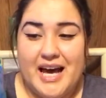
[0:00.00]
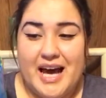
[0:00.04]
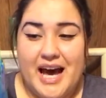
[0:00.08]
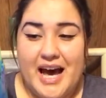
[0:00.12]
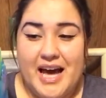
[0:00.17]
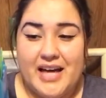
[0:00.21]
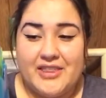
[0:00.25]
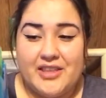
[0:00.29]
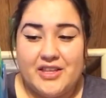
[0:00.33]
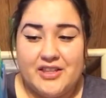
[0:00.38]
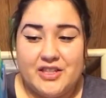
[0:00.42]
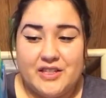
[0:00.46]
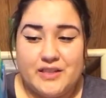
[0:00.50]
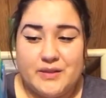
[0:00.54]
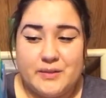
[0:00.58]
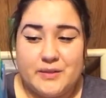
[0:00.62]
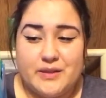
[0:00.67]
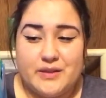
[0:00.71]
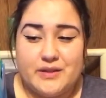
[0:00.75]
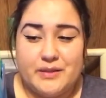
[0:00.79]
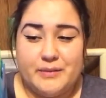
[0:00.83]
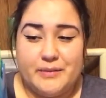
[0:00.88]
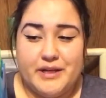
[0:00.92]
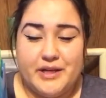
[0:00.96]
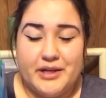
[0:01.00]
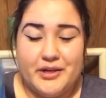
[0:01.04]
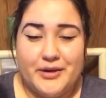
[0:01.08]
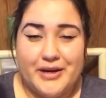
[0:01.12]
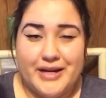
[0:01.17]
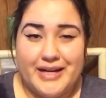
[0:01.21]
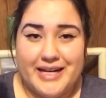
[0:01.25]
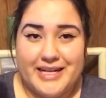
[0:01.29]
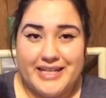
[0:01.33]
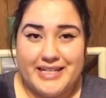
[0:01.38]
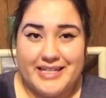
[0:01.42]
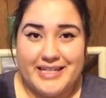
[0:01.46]
I thought this was going to be a
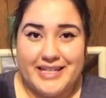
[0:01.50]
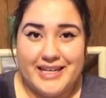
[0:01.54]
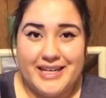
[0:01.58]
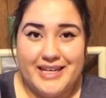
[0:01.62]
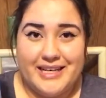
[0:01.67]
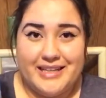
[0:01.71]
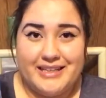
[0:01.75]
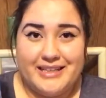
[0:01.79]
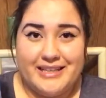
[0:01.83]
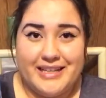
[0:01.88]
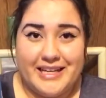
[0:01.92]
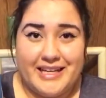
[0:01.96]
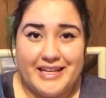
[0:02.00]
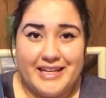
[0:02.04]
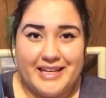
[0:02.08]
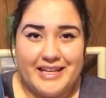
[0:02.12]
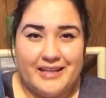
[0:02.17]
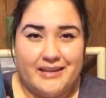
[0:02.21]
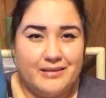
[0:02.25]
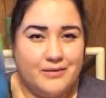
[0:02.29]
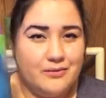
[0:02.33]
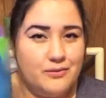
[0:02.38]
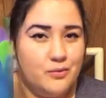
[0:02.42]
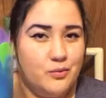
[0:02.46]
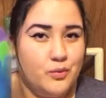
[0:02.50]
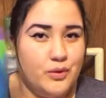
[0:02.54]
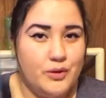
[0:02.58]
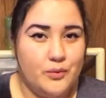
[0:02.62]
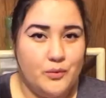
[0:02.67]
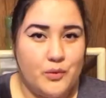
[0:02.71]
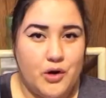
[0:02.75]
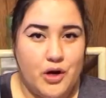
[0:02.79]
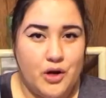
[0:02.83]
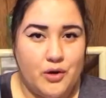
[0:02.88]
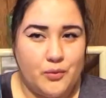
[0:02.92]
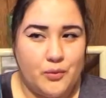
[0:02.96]
great idea, like when
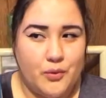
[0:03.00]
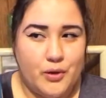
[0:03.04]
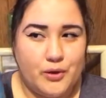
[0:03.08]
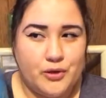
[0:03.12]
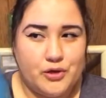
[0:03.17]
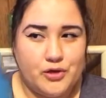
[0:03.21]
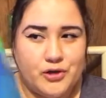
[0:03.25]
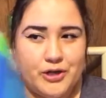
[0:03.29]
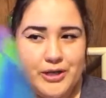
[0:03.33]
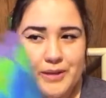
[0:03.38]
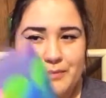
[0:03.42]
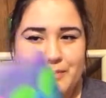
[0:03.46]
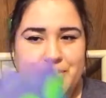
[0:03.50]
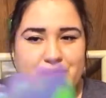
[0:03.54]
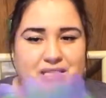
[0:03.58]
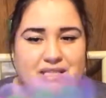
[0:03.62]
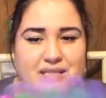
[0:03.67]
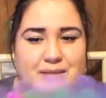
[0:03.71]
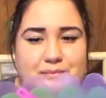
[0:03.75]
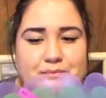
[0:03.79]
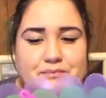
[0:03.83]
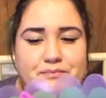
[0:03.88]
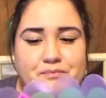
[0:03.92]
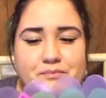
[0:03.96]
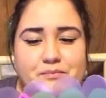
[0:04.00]
we're on road trips,